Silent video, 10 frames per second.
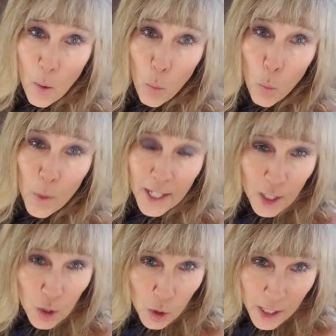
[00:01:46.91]
we
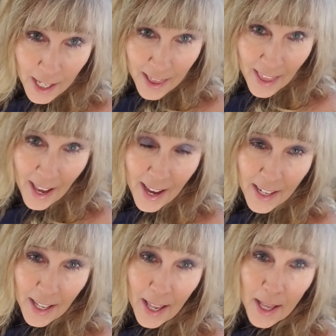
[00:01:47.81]
can look at that
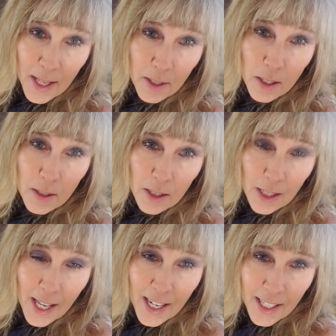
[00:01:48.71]
and
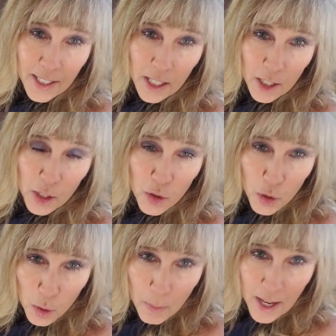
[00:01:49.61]
let it
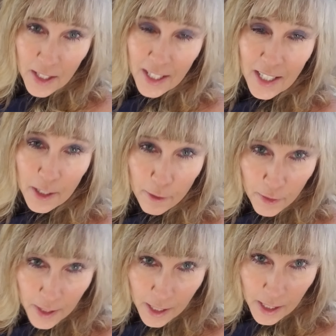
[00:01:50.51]
consume us and
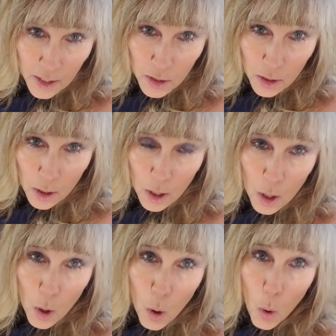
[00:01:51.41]
defeat us,
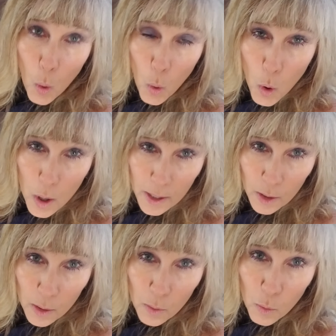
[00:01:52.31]

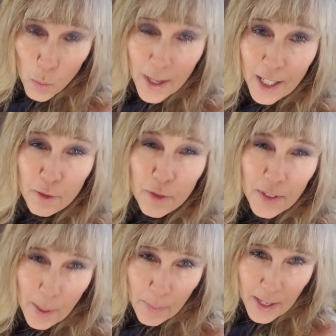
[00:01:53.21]
or we can
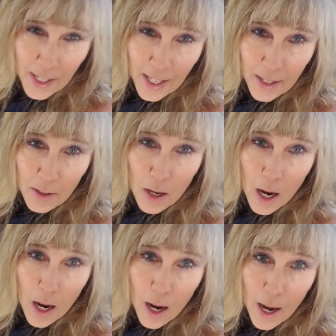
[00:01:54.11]
flip it. And
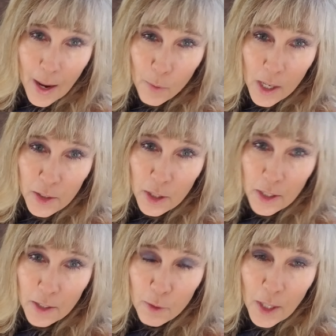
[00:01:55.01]
I want to
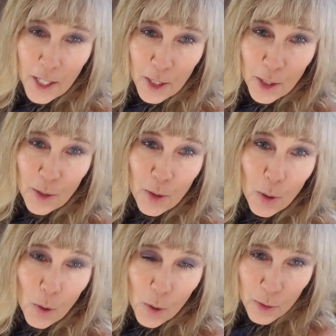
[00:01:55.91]
give credit to
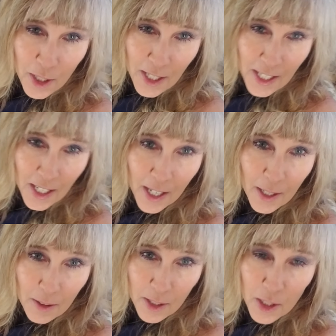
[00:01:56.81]
Joel Osteen. I
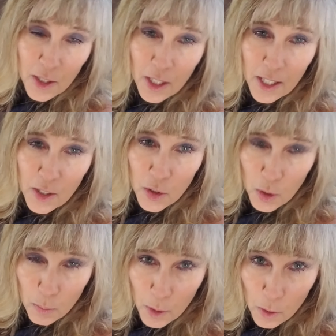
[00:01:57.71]
listened to his
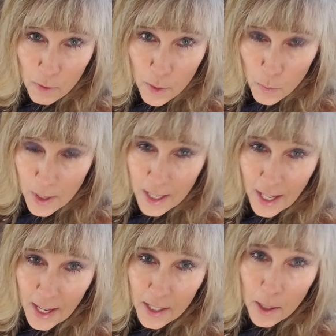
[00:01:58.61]
sermon over the
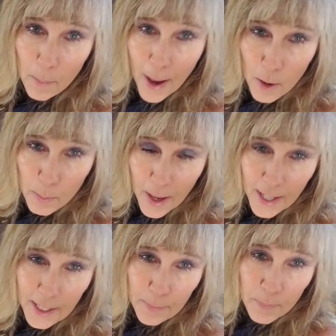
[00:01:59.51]
weekend about
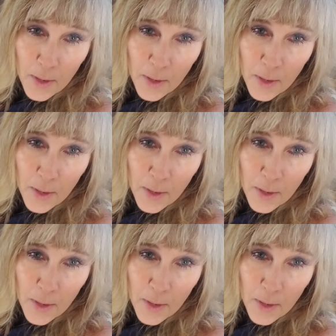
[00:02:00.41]
pain,